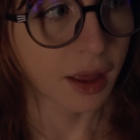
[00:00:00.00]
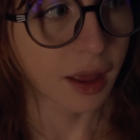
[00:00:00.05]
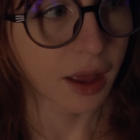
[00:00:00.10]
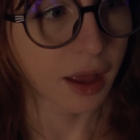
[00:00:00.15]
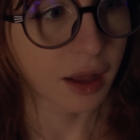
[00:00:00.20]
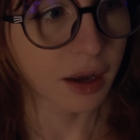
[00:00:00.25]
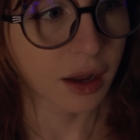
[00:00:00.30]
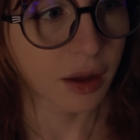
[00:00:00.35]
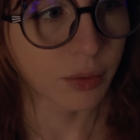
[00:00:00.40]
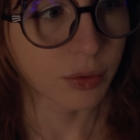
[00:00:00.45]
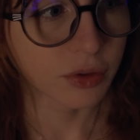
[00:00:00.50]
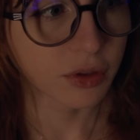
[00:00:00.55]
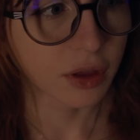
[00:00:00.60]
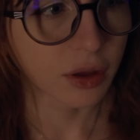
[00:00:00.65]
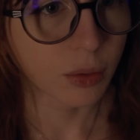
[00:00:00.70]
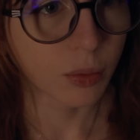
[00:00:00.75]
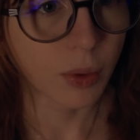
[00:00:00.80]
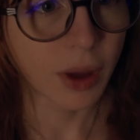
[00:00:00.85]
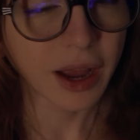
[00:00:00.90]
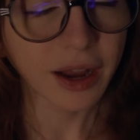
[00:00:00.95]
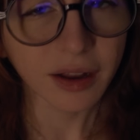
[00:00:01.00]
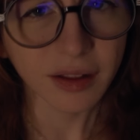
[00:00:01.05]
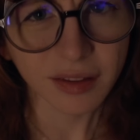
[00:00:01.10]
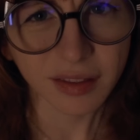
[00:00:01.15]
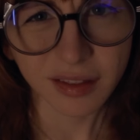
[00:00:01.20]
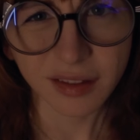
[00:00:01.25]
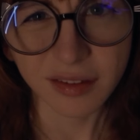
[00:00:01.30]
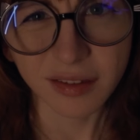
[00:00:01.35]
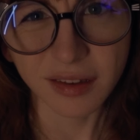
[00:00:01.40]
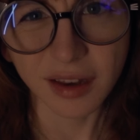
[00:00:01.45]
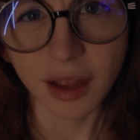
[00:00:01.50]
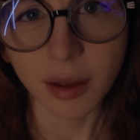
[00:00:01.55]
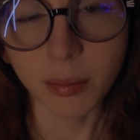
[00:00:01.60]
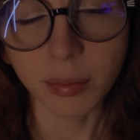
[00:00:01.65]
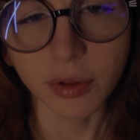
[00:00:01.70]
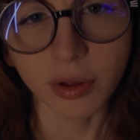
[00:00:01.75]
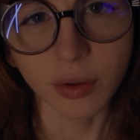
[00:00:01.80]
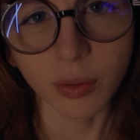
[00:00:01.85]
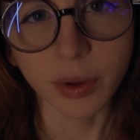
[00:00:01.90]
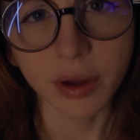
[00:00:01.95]
And I was like, why does this
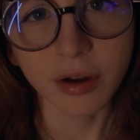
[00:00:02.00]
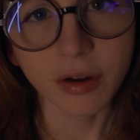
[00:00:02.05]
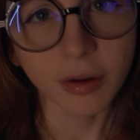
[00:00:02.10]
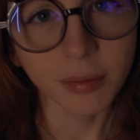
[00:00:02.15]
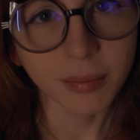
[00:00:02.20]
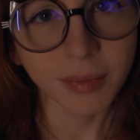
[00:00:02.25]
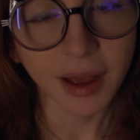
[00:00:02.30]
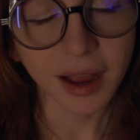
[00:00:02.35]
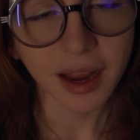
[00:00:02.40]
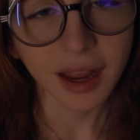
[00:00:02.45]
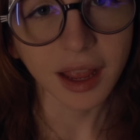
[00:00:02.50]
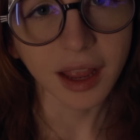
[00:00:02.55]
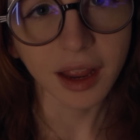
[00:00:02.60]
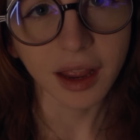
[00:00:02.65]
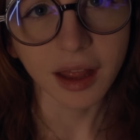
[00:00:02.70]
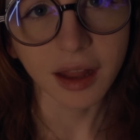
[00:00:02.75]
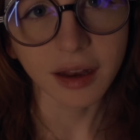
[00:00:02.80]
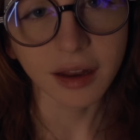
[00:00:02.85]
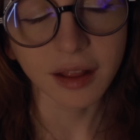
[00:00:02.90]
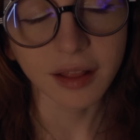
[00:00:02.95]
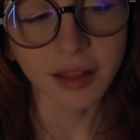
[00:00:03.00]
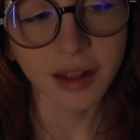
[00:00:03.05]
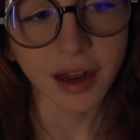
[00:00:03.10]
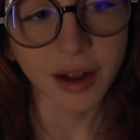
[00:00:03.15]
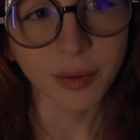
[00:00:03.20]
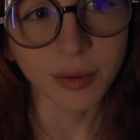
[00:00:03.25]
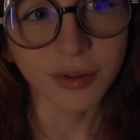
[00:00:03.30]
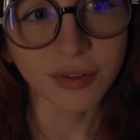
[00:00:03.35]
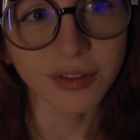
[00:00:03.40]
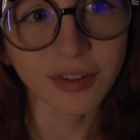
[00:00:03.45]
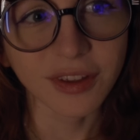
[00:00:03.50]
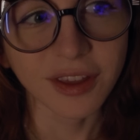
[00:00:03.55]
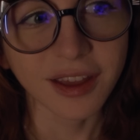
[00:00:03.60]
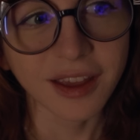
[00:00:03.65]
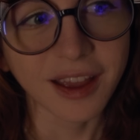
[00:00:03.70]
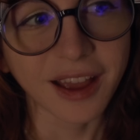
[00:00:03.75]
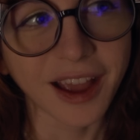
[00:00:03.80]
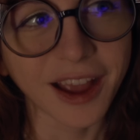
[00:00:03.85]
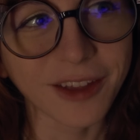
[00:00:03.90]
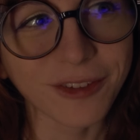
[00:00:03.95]
stamp look weird on my hand? And then
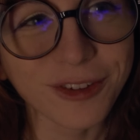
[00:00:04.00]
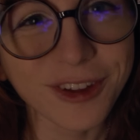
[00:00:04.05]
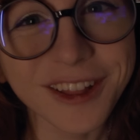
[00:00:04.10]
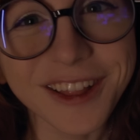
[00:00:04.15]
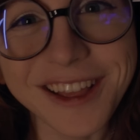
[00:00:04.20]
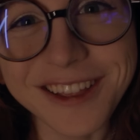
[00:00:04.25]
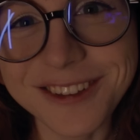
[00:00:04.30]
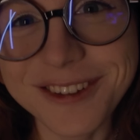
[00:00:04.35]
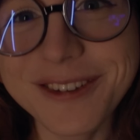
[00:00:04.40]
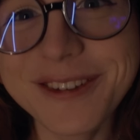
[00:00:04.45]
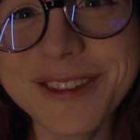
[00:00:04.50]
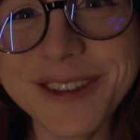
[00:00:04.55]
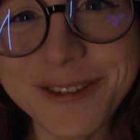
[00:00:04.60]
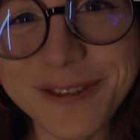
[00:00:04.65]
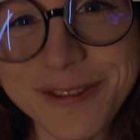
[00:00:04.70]
I realized it was a